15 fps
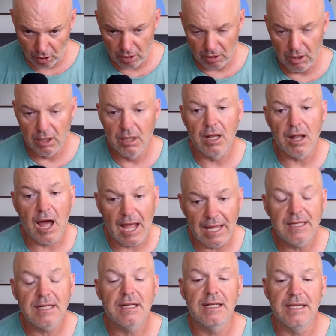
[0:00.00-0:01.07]

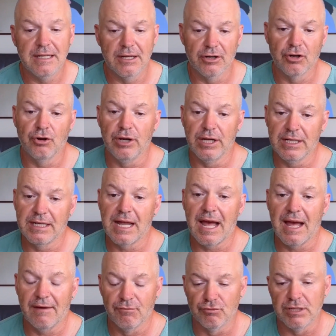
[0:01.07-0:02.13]
likely they're going to
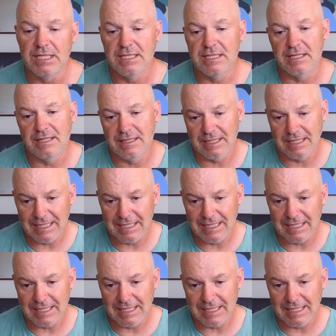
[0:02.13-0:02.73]
have reason to